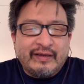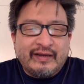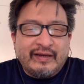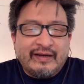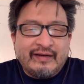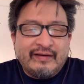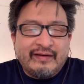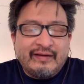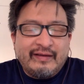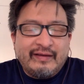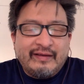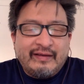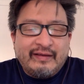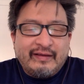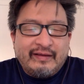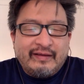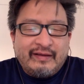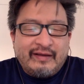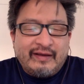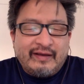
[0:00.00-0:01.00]
And
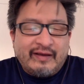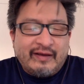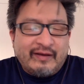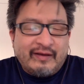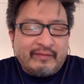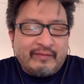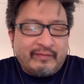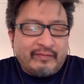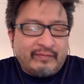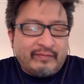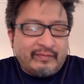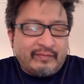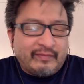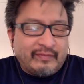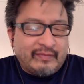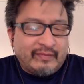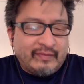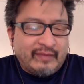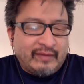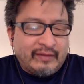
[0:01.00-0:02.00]

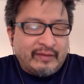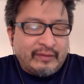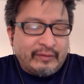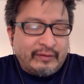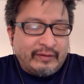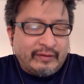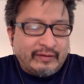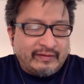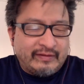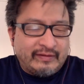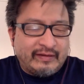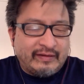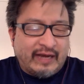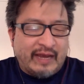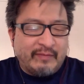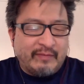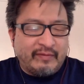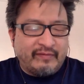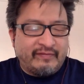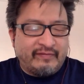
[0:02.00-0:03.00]
during this
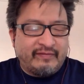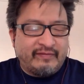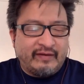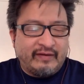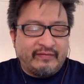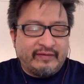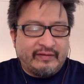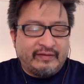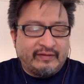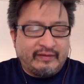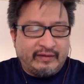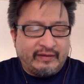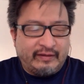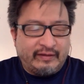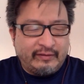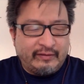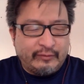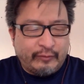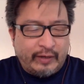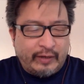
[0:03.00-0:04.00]
time of
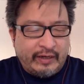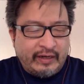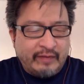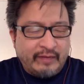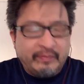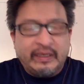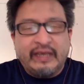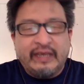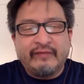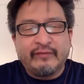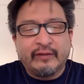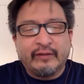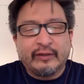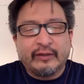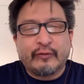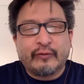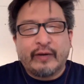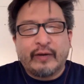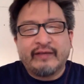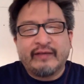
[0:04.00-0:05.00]
obviously great upheaval
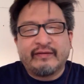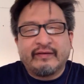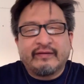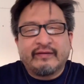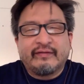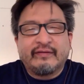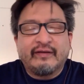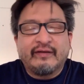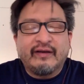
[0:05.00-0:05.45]
and crisis,